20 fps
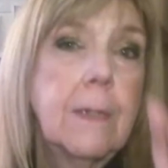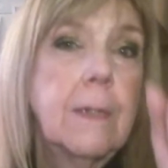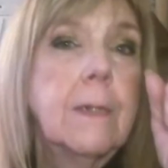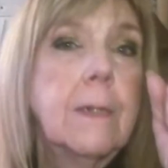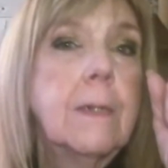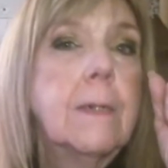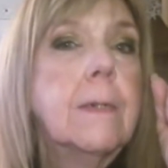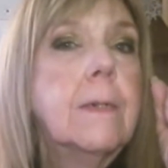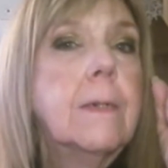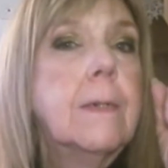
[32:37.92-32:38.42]

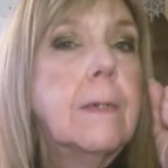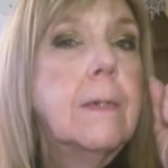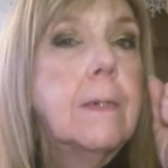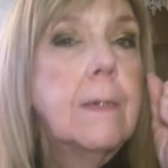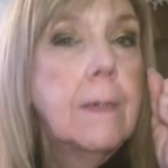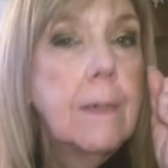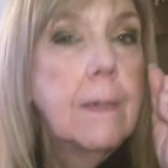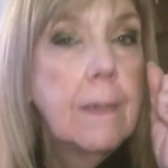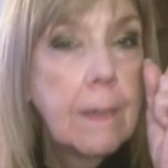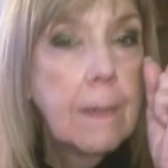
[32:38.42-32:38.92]

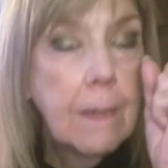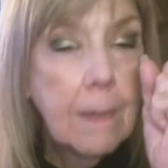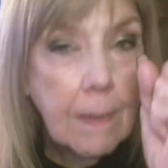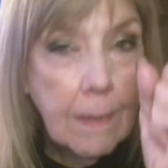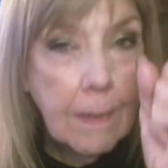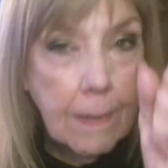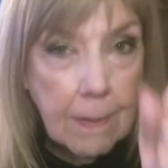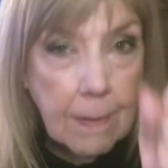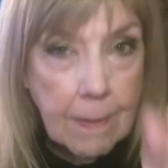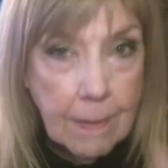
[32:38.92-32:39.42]

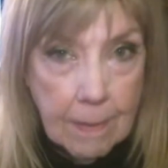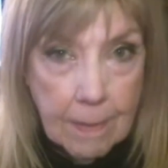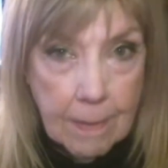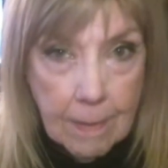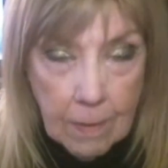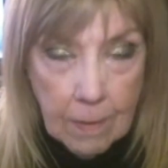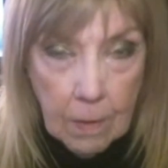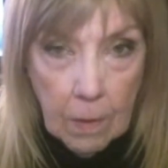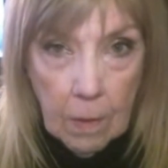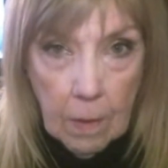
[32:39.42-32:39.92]
Nobody speaks.